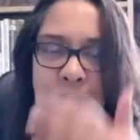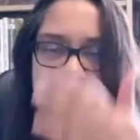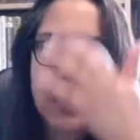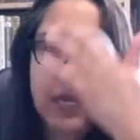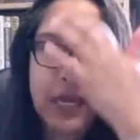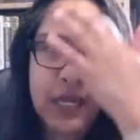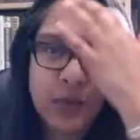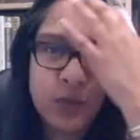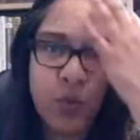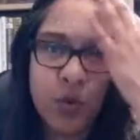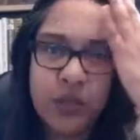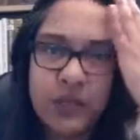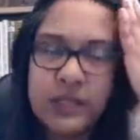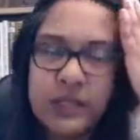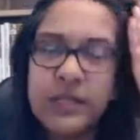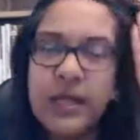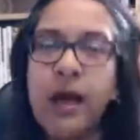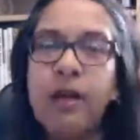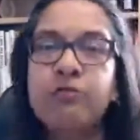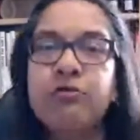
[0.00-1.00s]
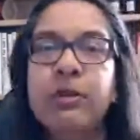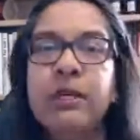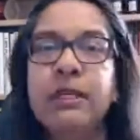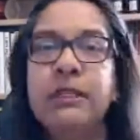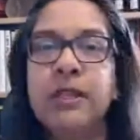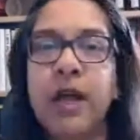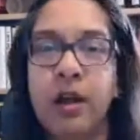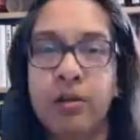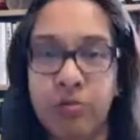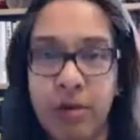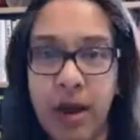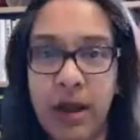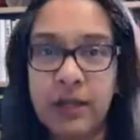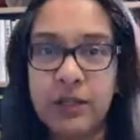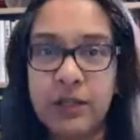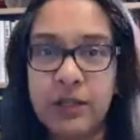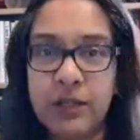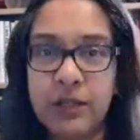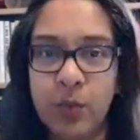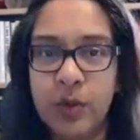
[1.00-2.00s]
is what is that
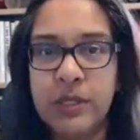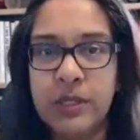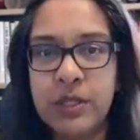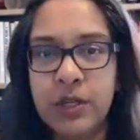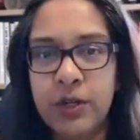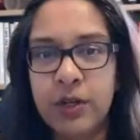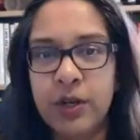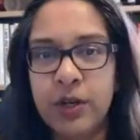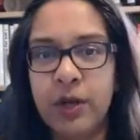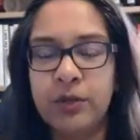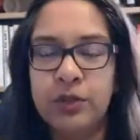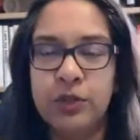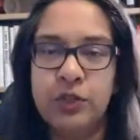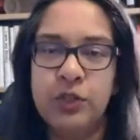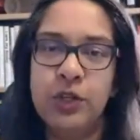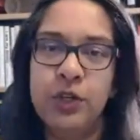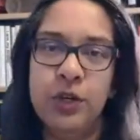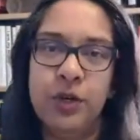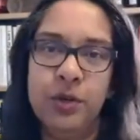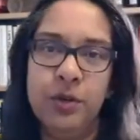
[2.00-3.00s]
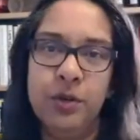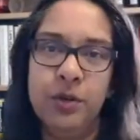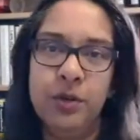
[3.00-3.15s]
redirection? What is it you're going to do